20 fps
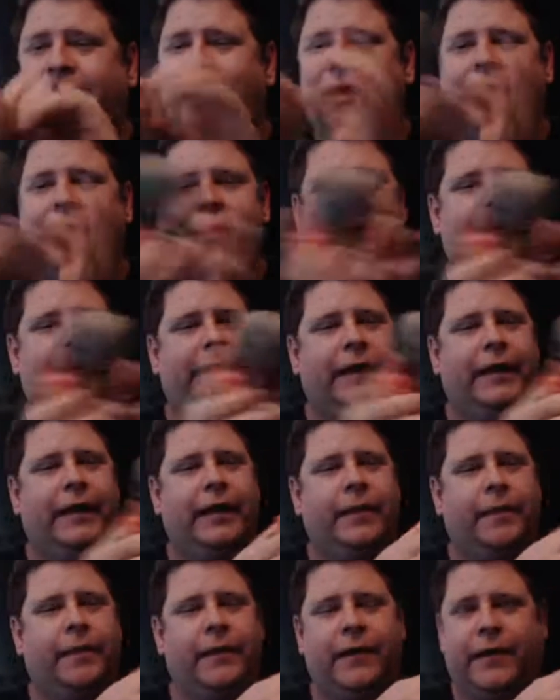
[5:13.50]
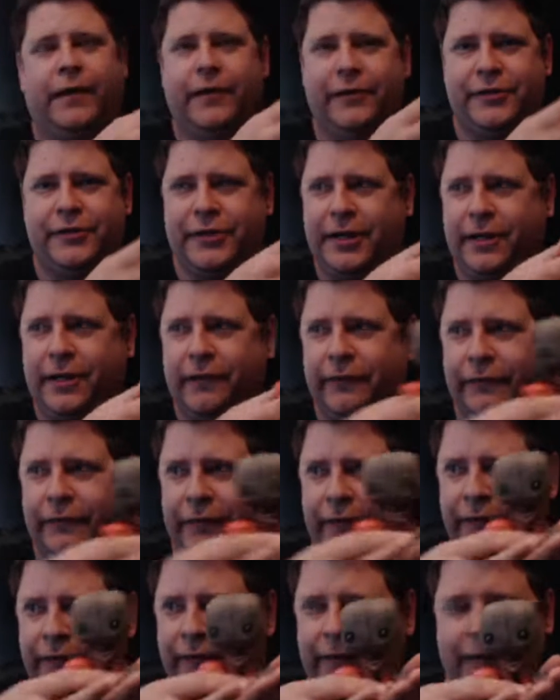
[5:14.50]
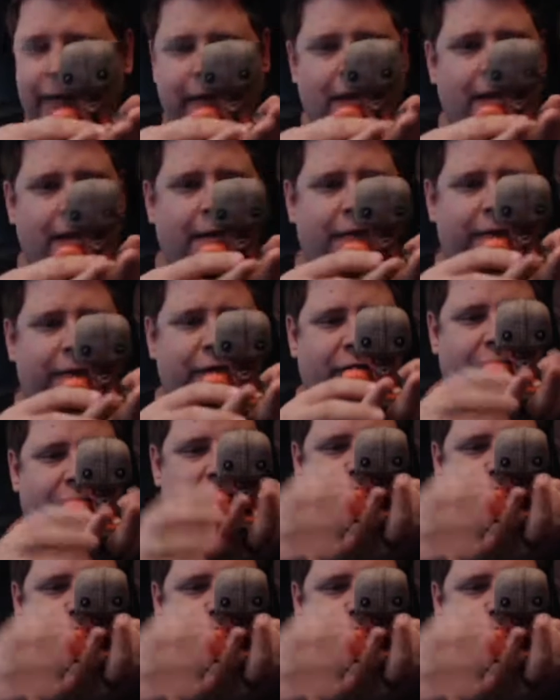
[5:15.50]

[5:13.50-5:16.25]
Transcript: little thing to put on your shelf if you love Trick or